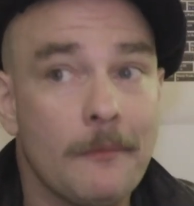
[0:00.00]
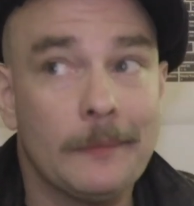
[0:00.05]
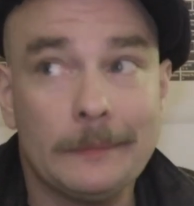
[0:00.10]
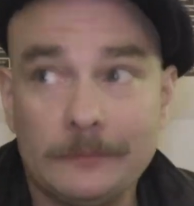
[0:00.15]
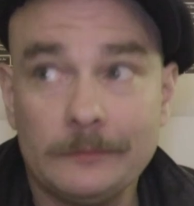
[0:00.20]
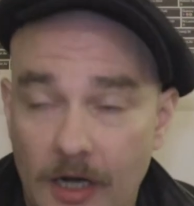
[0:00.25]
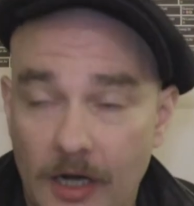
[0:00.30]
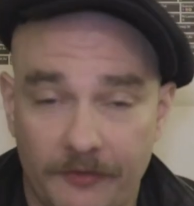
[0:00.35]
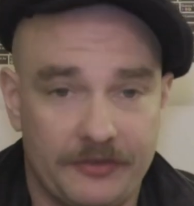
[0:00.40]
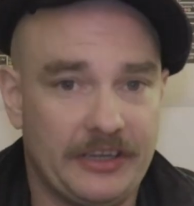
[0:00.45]

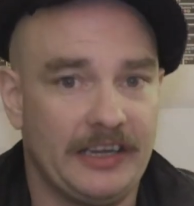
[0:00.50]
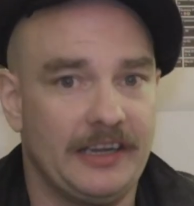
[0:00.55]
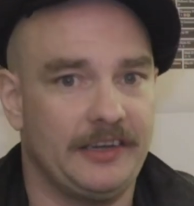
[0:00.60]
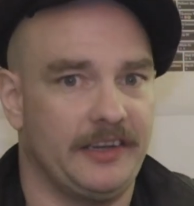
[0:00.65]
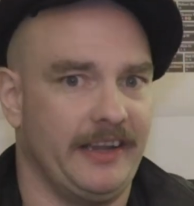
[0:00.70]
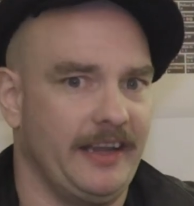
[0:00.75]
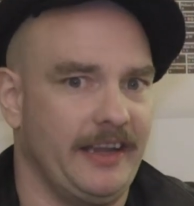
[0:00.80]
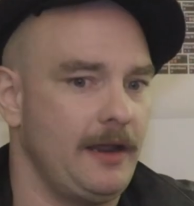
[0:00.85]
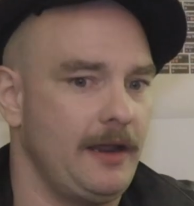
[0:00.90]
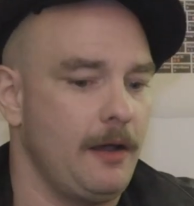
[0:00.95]
of
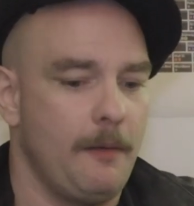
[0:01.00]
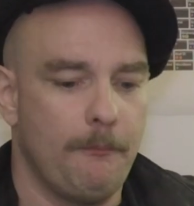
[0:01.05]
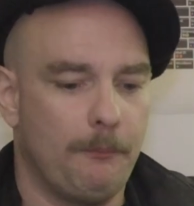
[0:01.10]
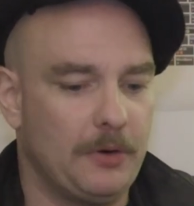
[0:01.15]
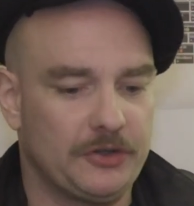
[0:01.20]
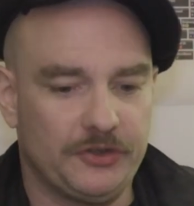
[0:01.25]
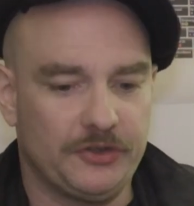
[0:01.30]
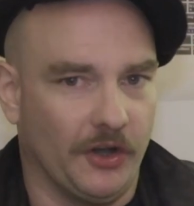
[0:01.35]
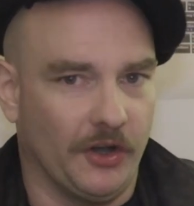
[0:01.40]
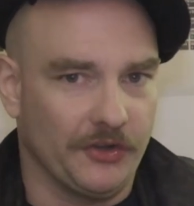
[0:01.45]
D&D
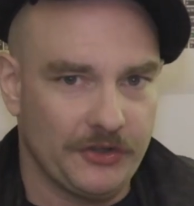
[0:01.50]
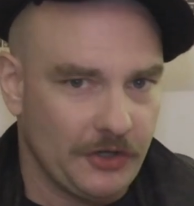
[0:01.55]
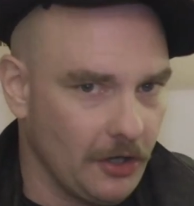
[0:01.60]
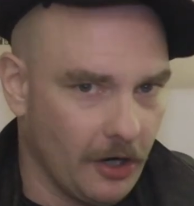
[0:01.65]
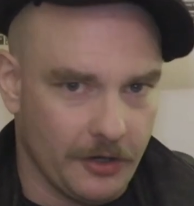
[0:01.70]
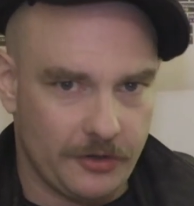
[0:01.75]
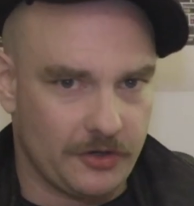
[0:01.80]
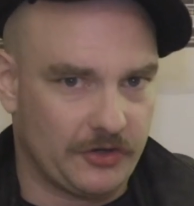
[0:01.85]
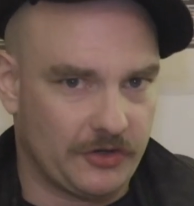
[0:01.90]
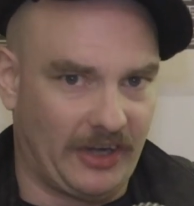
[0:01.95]
but doesn't
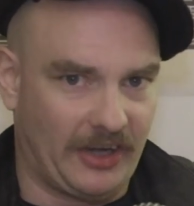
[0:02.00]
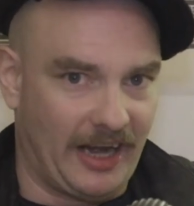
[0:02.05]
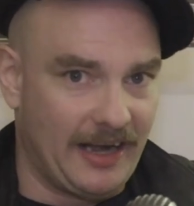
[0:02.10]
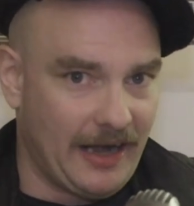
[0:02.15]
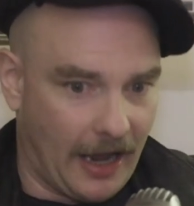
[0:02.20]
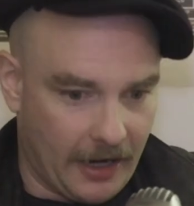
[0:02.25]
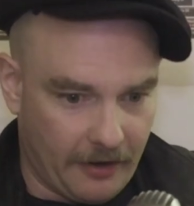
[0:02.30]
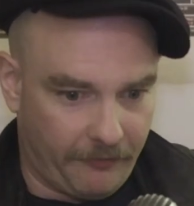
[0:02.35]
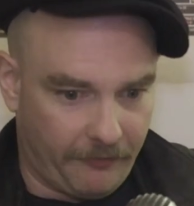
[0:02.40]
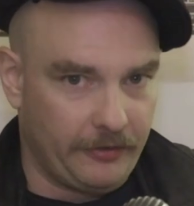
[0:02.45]
understand
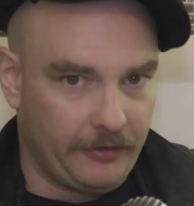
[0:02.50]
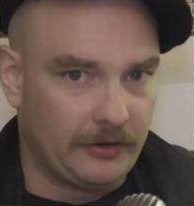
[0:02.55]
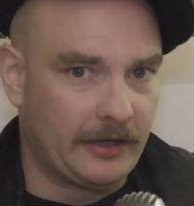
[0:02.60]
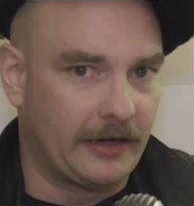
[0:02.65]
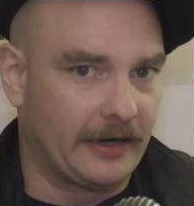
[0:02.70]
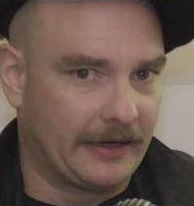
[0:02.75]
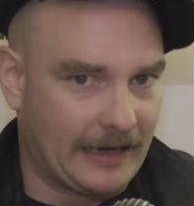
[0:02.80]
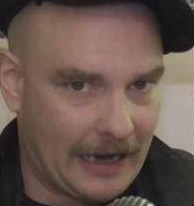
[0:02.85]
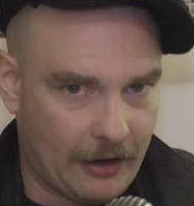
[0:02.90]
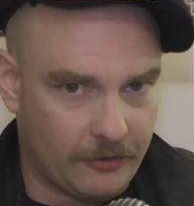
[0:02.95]
how to fill out a
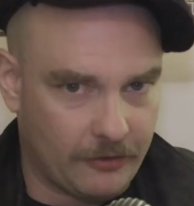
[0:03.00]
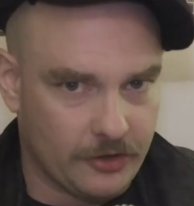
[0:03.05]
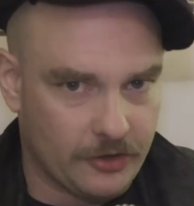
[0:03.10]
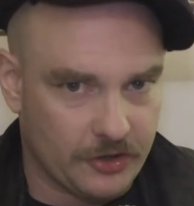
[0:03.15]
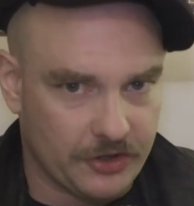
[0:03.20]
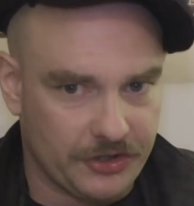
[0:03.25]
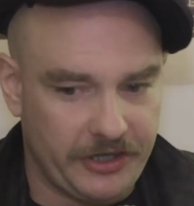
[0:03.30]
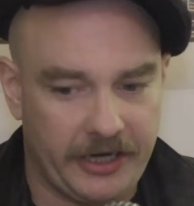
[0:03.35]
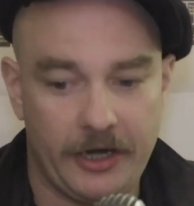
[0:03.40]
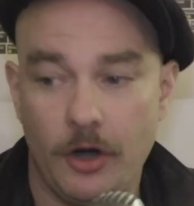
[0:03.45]
character
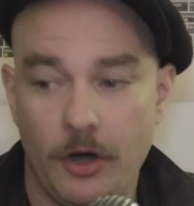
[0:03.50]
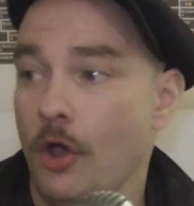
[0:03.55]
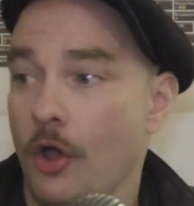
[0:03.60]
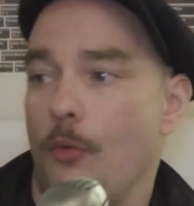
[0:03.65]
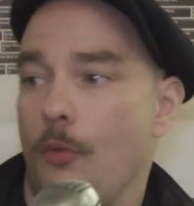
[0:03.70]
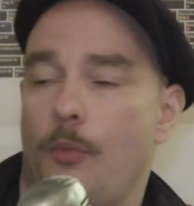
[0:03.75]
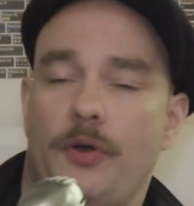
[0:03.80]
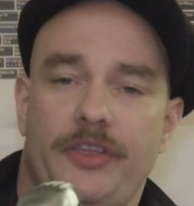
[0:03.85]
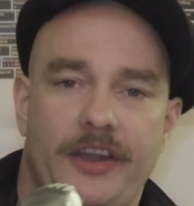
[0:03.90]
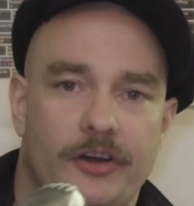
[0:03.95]
sheet
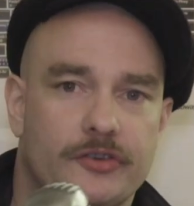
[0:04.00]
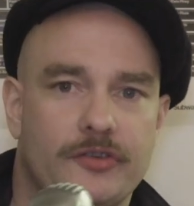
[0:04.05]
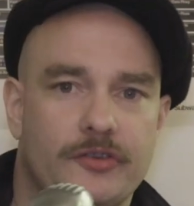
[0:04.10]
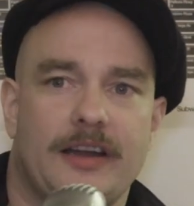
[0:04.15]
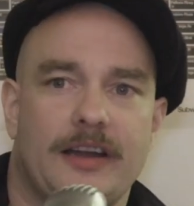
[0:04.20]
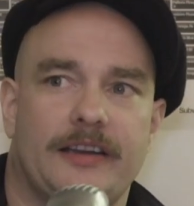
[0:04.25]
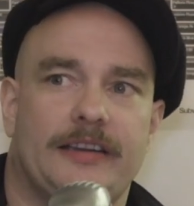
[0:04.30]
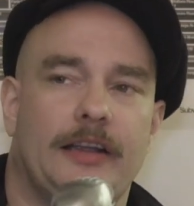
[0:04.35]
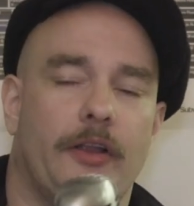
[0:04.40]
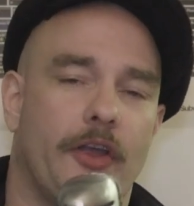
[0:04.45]
when they're trying
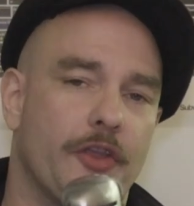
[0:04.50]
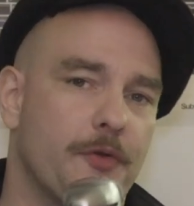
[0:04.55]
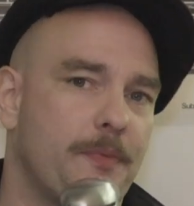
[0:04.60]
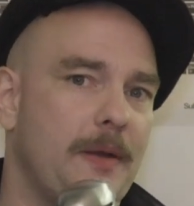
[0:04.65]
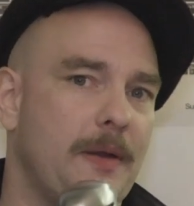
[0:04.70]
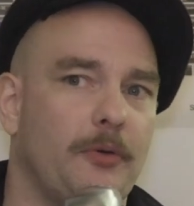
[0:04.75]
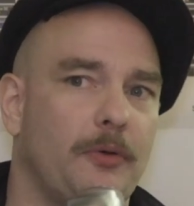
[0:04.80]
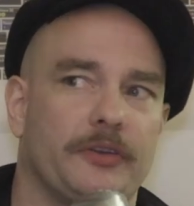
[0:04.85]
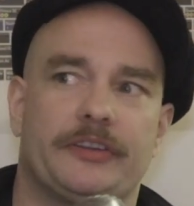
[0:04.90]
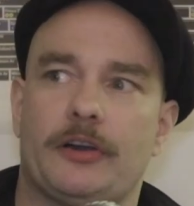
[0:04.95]
to tell other
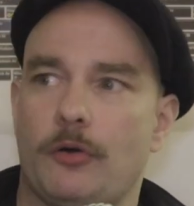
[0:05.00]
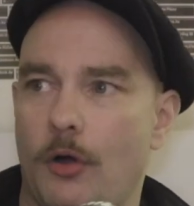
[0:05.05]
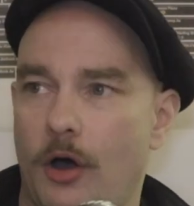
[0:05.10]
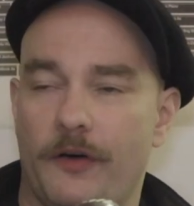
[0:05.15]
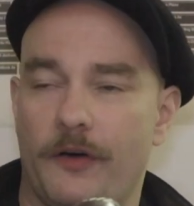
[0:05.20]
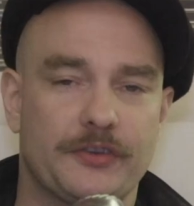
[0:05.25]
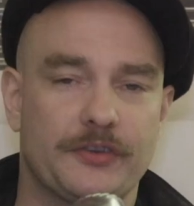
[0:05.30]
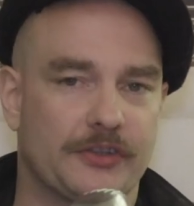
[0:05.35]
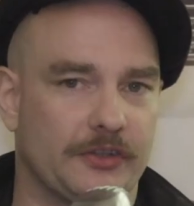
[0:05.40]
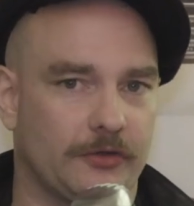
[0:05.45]
people at their
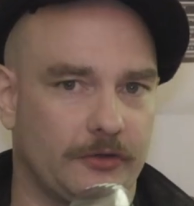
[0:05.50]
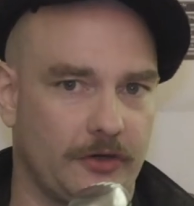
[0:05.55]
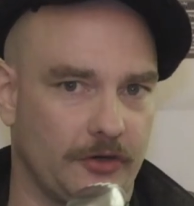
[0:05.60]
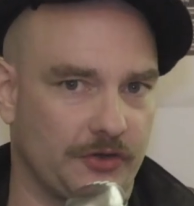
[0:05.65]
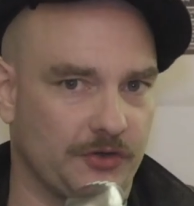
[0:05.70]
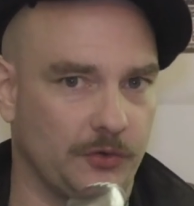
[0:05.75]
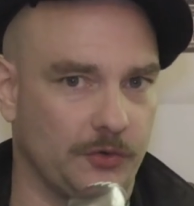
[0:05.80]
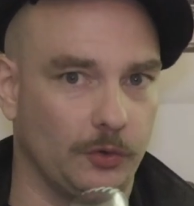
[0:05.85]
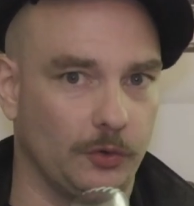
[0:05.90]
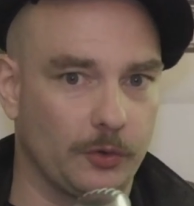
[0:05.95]
office or at their
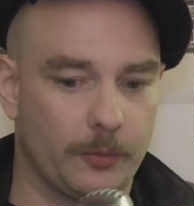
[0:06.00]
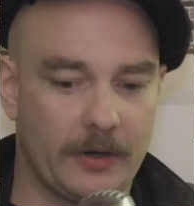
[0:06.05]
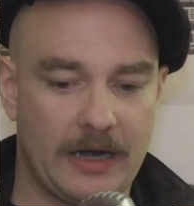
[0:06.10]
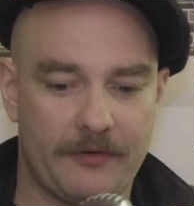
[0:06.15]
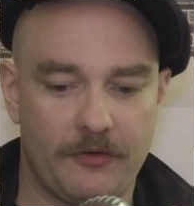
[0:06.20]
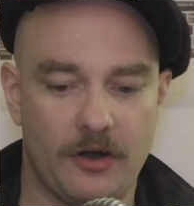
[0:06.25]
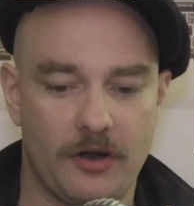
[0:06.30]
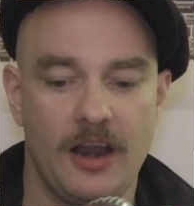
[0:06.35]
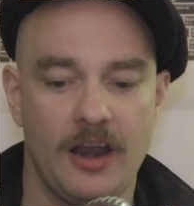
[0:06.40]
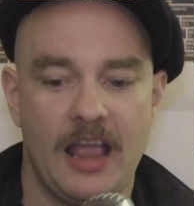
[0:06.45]
school or
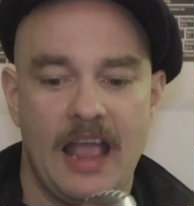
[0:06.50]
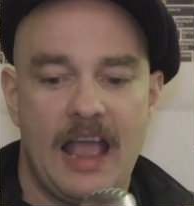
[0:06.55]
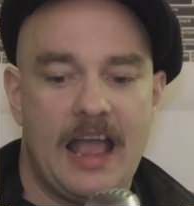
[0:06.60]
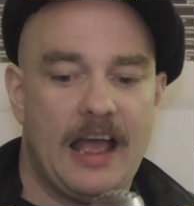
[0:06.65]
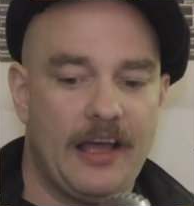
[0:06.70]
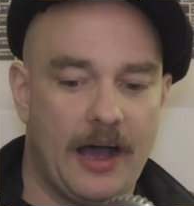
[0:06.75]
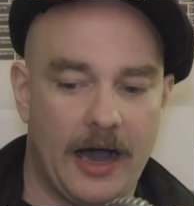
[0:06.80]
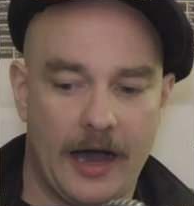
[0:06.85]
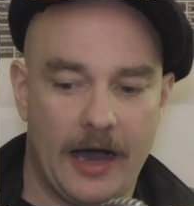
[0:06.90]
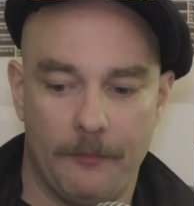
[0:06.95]
whatever
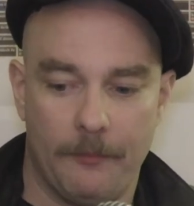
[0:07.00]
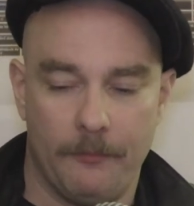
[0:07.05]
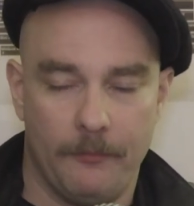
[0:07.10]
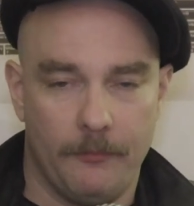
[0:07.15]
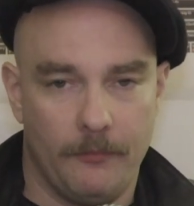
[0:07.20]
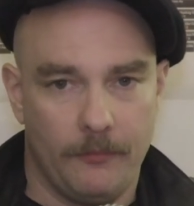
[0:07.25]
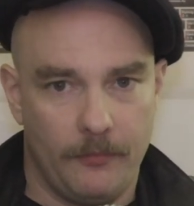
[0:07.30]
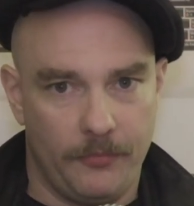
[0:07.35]
um,